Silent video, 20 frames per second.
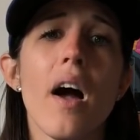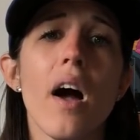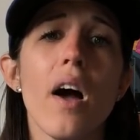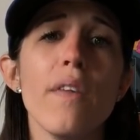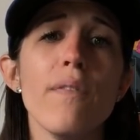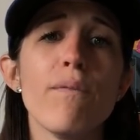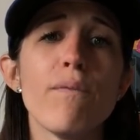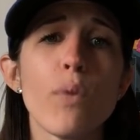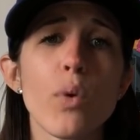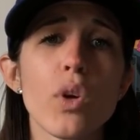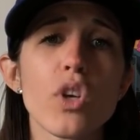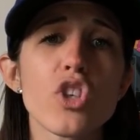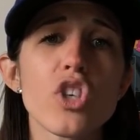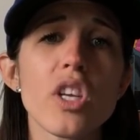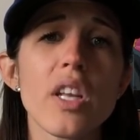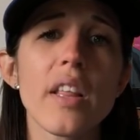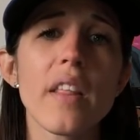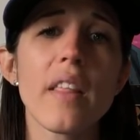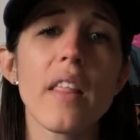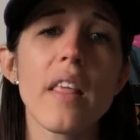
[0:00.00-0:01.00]

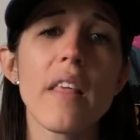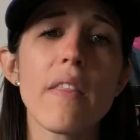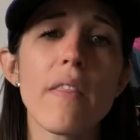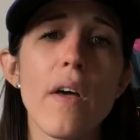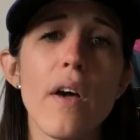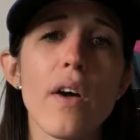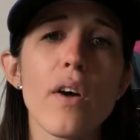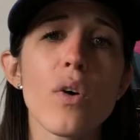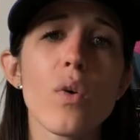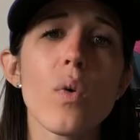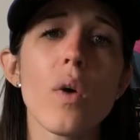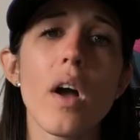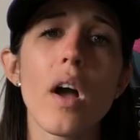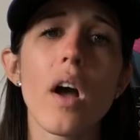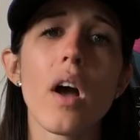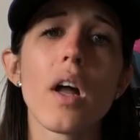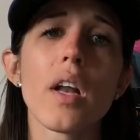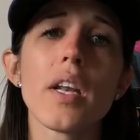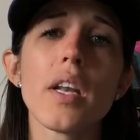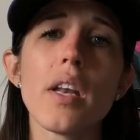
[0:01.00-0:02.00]
Unfortunately, though,
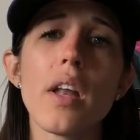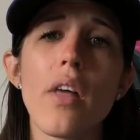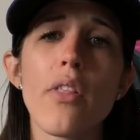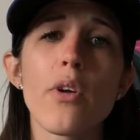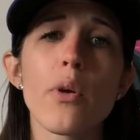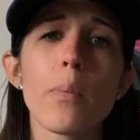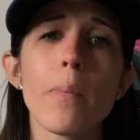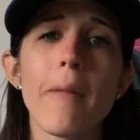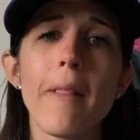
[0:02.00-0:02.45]
on another